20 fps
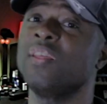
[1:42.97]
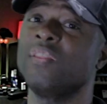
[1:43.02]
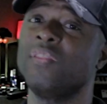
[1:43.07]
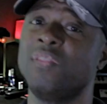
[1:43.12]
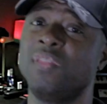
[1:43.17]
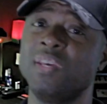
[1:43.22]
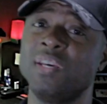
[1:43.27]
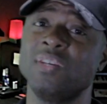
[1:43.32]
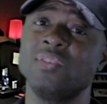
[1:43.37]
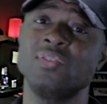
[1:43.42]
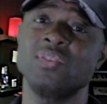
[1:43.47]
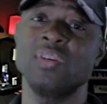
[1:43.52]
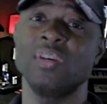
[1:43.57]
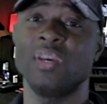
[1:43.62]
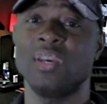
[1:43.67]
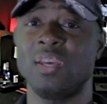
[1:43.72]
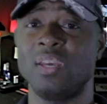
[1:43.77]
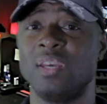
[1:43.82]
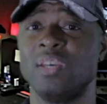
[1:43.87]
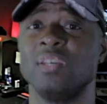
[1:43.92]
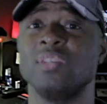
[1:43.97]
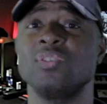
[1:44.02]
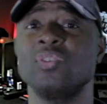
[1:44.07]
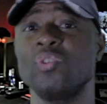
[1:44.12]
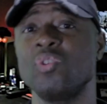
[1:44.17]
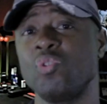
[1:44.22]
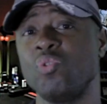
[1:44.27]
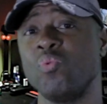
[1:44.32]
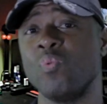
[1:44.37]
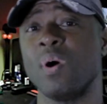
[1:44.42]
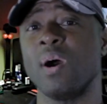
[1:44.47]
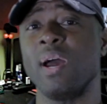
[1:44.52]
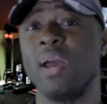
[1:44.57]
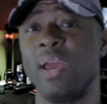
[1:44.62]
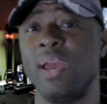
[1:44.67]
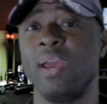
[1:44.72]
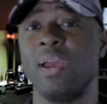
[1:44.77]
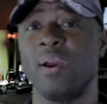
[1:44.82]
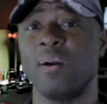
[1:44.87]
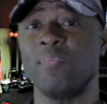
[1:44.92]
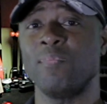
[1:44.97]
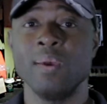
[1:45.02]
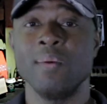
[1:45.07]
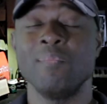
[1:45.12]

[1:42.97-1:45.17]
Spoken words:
this is who I am.